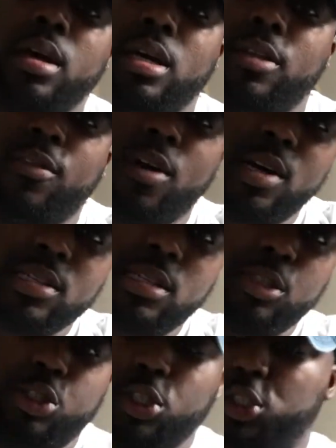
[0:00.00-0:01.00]
as far as
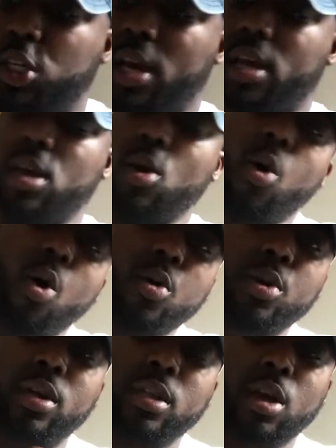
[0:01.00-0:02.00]
legit checking, or
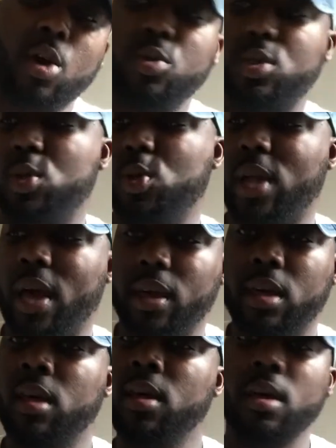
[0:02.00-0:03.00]
you can go to
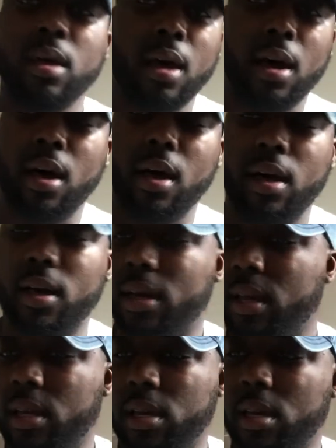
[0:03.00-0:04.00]
like
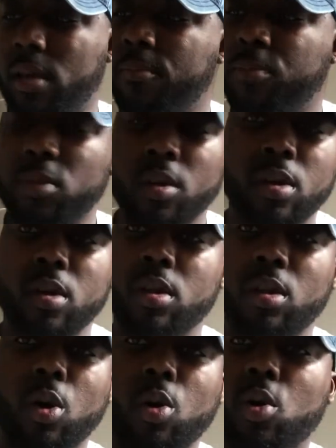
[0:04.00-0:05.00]
any
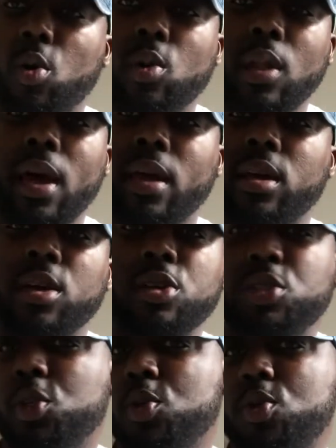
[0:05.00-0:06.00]
local like
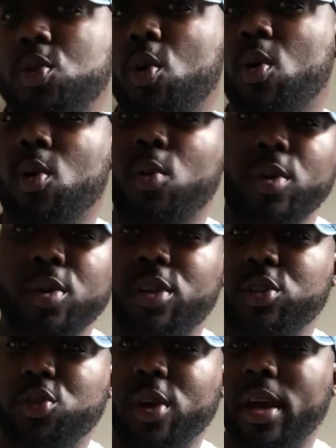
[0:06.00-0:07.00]
shoe store where you
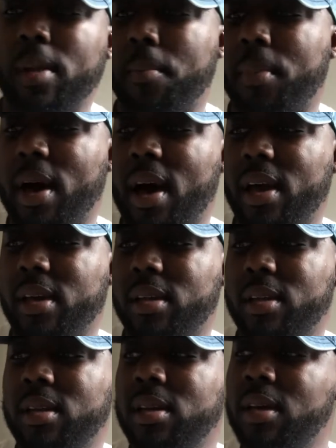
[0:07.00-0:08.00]
can trade and buy,
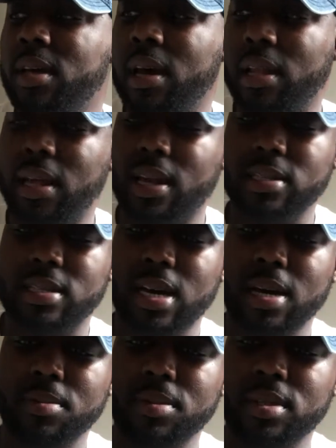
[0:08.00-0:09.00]
and a lot of
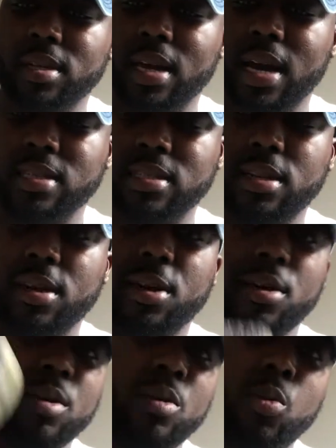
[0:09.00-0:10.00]
times the guys in
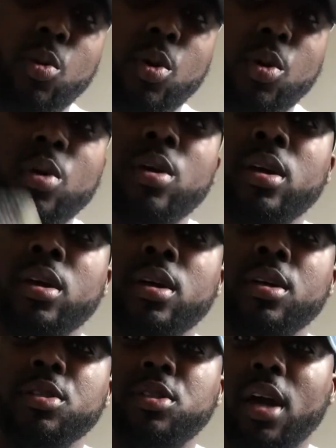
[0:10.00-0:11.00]
there will
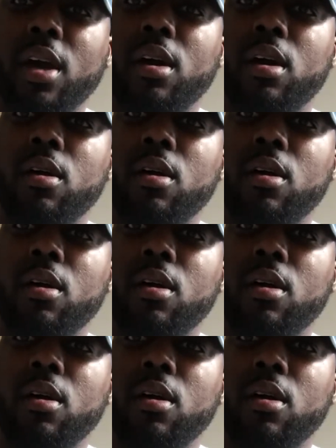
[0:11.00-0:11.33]
check